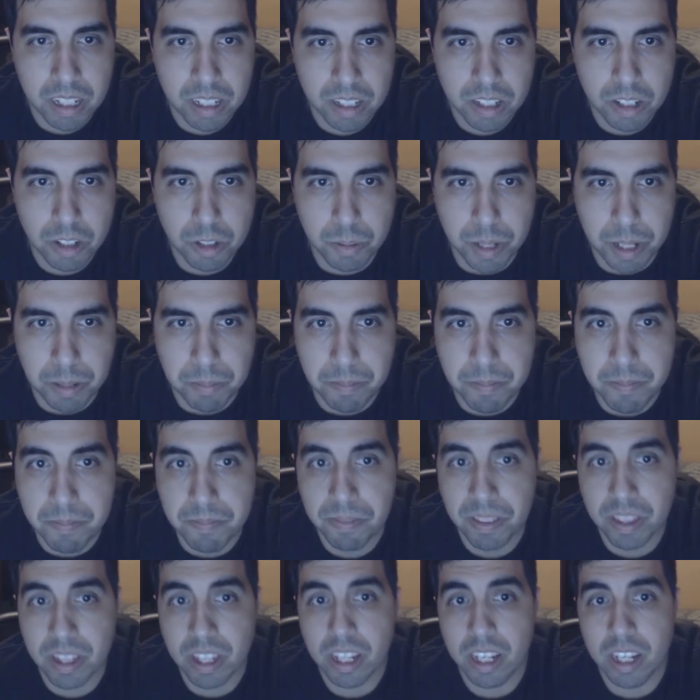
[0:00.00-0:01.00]
Excuse me.
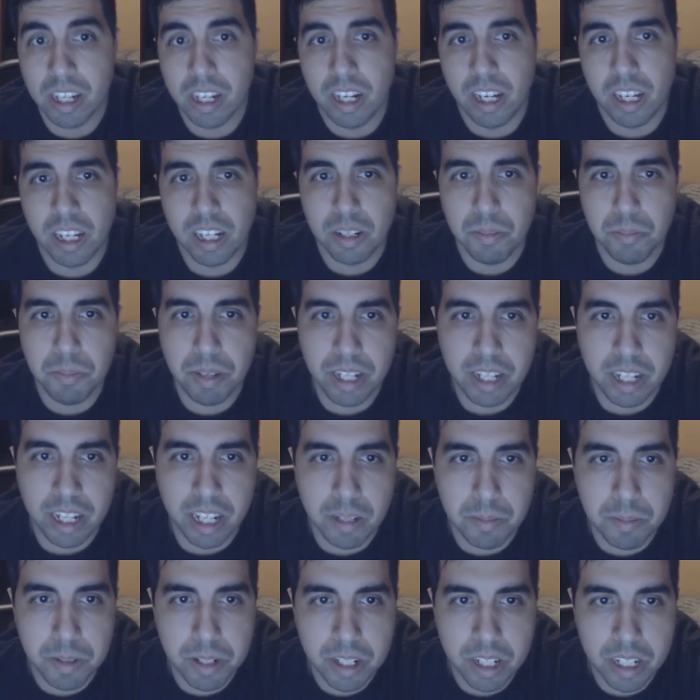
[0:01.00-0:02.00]
My
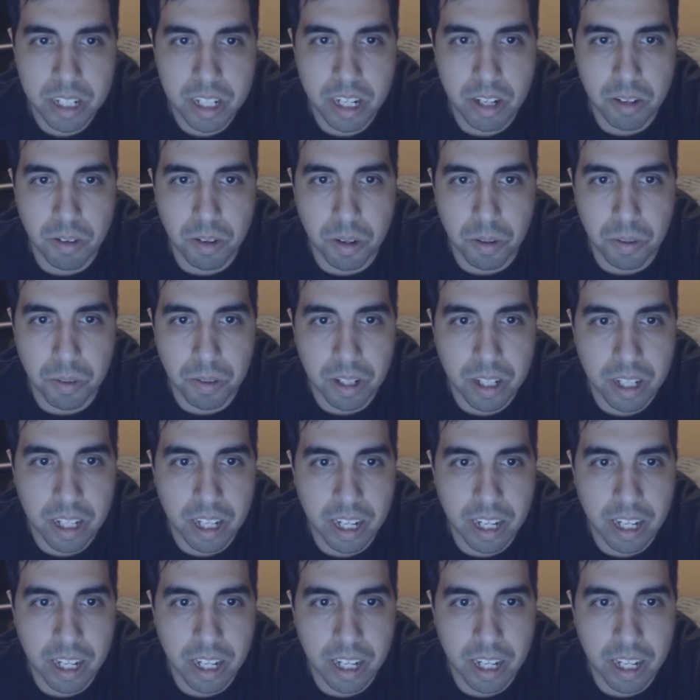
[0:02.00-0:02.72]
name is Netero,